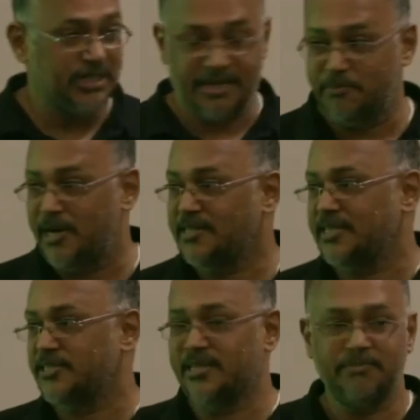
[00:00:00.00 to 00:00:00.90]
I marked
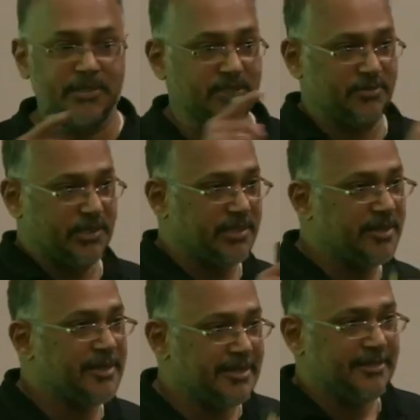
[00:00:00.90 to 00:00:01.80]
actually because when
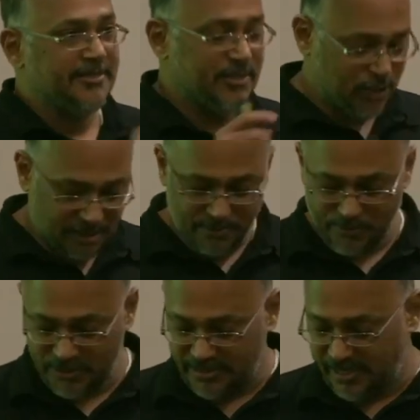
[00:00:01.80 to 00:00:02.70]
the gentleman
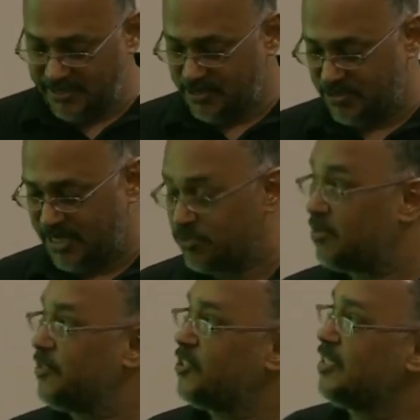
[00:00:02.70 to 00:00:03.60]
was still. So thanks
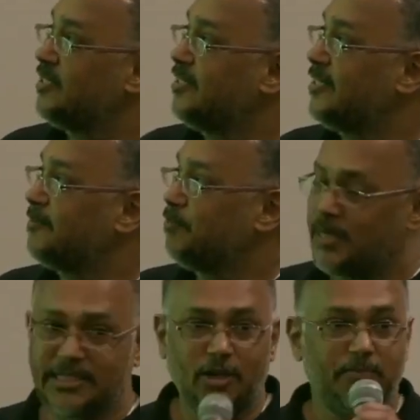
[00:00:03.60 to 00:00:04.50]
very much. And
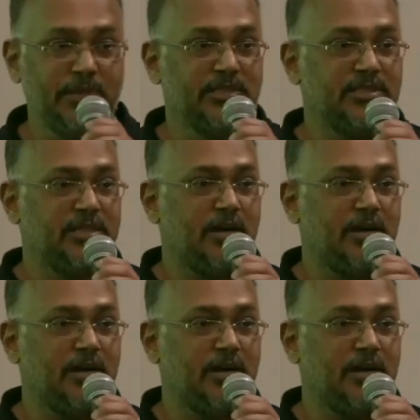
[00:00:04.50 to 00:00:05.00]
my topic is